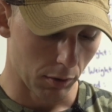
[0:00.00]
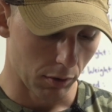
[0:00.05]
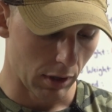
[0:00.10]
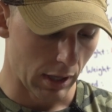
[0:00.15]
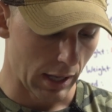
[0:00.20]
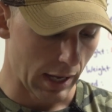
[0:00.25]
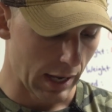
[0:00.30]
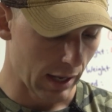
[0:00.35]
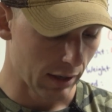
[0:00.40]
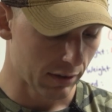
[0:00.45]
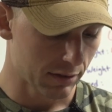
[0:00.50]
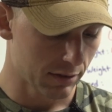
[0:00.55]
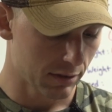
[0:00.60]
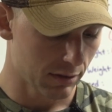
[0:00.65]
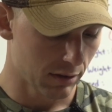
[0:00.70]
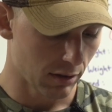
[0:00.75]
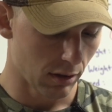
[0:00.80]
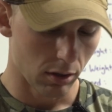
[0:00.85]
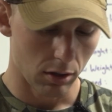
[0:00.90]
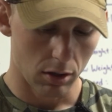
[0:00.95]

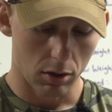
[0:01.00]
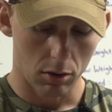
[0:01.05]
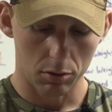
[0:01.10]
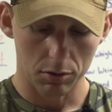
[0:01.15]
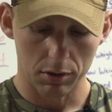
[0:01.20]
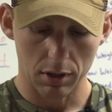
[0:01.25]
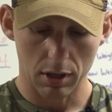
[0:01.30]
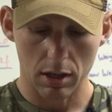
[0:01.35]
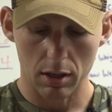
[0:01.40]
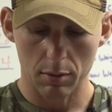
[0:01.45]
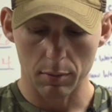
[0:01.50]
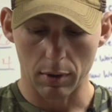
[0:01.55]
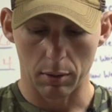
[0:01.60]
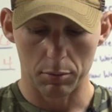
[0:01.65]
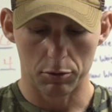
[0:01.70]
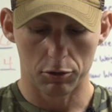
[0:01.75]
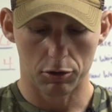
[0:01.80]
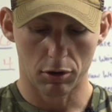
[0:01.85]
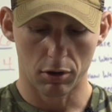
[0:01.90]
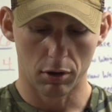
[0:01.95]
lasts a long time. I'm
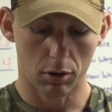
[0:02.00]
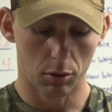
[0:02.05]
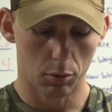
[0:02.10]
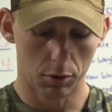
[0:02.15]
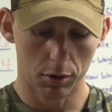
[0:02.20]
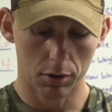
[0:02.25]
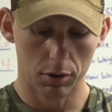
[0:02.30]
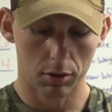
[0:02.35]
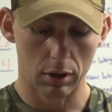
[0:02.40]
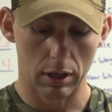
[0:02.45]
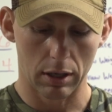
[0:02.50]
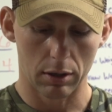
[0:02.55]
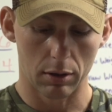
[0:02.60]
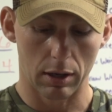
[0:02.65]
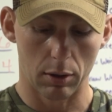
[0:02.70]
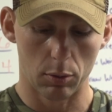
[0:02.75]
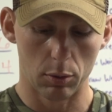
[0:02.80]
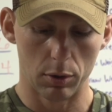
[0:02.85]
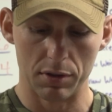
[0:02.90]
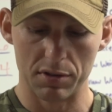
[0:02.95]
sure it will.
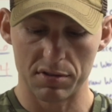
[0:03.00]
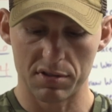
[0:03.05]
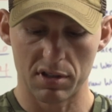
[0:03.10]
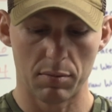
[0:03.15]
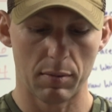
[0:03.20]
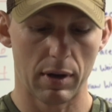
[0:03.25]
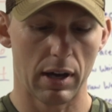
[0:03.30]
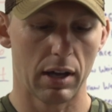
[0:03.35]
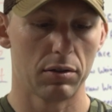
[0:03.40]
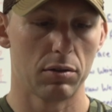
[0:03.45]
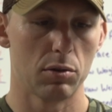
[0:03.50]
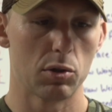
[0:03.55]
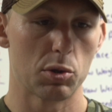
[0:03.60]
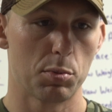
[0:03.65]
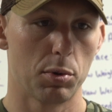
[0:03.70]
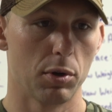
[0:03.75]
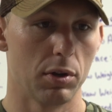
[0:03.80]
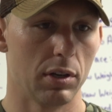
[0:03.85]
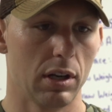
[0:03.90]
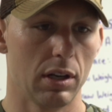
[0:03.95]
I wouldn't see Mathews
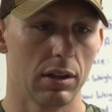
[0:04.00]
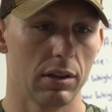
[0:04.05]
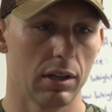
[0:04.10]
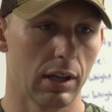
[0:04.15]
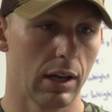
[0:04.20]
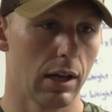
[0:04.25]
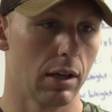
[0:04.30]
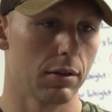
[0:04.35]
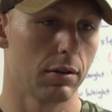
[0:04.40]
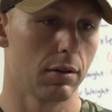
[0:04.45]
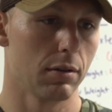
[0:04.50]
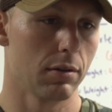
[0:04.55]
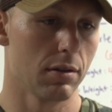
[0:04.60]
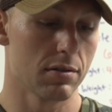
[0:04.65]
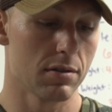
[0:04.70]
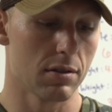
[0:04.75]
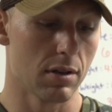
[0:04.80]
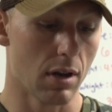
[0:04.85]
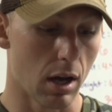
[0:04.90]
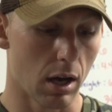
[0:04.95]
putting anything out there
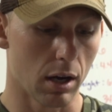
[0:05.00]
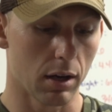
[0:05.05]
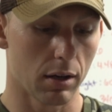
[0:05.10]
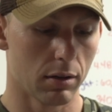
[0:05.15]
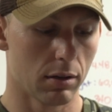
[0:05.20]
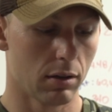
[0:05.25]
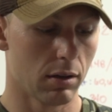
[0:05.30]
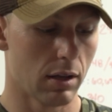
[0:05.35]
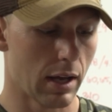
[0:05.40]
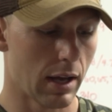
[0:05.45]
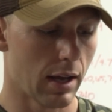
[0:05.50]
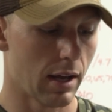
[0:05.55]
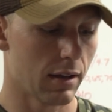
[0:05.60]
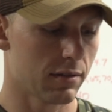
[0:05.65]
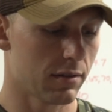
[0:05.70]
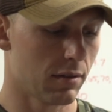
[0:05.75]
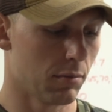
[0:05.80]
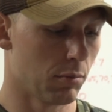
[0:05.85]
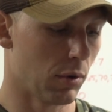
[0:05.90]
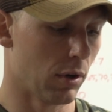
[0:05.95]
that's not going to
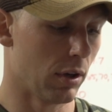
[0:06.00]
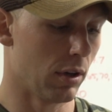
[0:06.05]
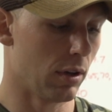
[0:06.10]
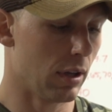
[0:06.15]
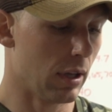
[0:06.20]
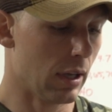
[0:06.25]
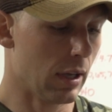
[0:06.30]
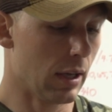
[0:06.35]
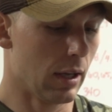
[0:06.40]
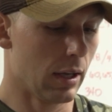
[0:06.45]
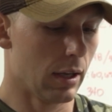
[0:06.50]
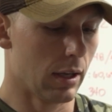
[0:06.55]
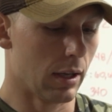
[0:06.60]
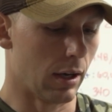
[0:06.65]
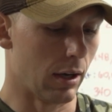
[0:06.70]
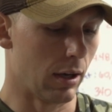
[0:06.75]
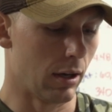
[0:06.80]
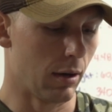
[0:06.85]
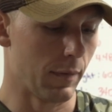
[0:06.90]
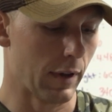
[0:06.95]
last, but
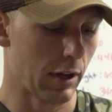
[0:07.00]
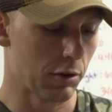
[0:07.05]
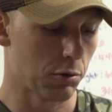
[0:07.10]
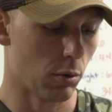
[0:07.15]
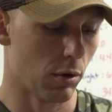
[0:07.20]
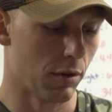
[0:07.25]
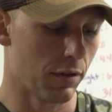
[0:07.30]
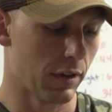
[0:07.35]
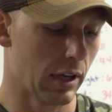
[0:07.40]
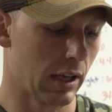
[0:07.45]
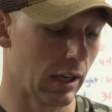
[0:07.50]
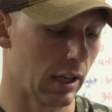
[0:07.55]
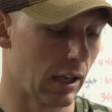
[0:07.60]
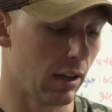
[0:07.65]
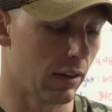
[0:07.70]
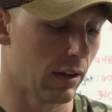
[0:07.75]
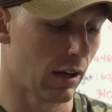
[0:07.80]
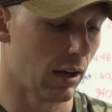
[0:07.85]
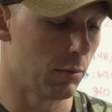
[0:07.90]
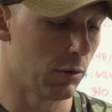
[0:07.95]
that's one thing.
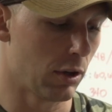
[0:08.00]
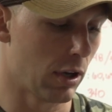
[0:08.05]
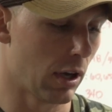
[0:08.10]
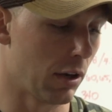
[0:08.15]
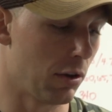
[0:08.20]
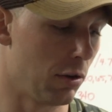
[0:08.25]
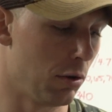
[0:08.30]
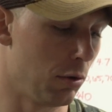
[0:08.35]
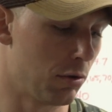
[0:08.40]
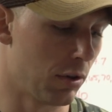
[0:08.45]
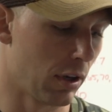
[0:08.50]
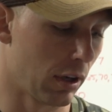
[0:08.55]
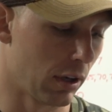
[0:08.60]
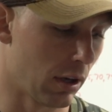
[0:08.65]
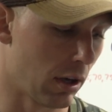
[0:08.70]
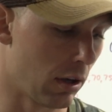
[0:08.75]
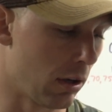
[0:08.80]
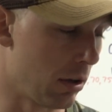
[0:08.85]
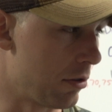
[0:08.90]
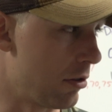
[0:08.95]
Anytime you got new
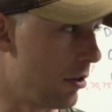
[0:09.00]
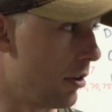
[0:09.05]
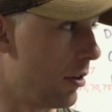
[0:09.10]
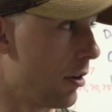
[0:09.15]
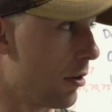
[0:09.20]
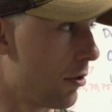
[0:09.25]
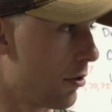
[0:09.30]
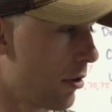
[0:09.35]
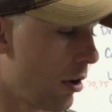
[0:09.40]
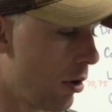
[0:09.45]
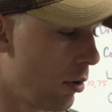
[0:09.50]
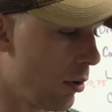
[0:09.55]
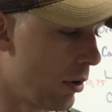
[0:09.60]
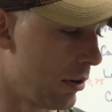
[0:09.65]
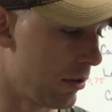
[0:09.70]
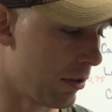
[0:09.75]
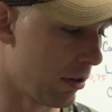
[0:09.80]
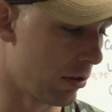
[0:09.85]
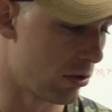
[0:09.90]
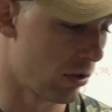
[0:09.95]
technology, there's
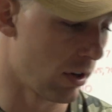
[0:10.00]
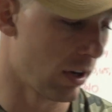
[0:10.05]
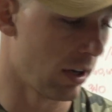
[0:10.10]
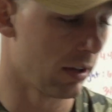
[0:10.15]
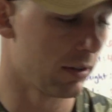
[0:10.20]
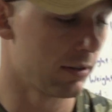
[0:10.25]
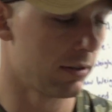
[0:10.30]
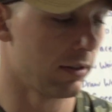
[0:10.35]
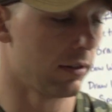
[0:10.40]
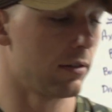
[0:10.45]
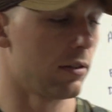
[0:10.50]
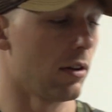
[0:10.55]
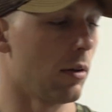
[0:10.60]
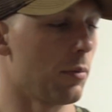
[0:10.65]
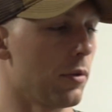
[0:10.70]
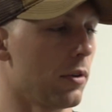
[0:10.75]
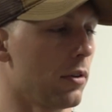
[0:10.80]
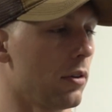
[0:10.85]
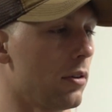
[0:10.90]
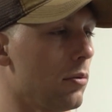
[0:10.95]
always a chance that
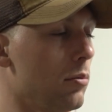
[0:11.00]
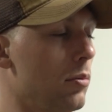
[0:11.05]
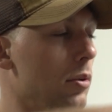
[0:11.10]
something could